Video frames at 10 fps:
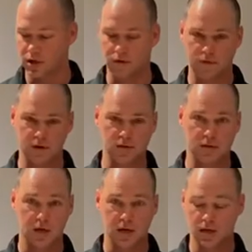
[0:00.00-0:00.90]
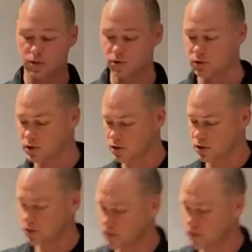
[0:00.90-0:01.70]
infants. And so we'll get started.